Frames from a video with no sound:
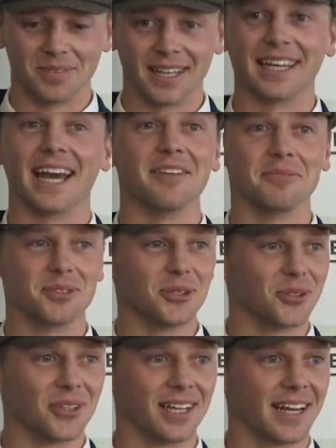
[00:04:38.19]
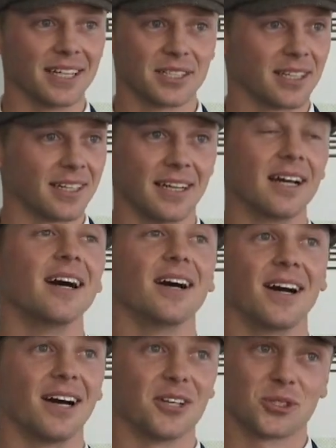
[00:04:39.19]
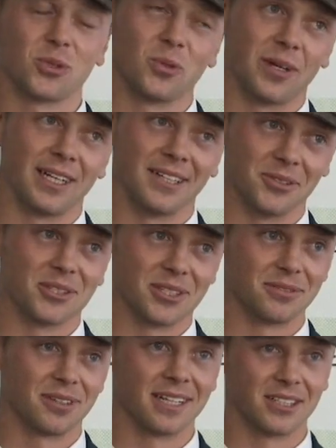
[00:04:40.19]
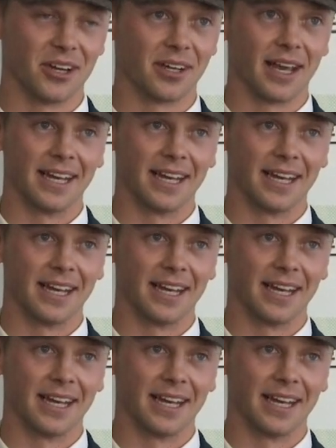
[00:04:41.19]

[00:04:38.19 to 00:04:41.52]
They gave him 2-3 lengths, and I saw when he was in front going,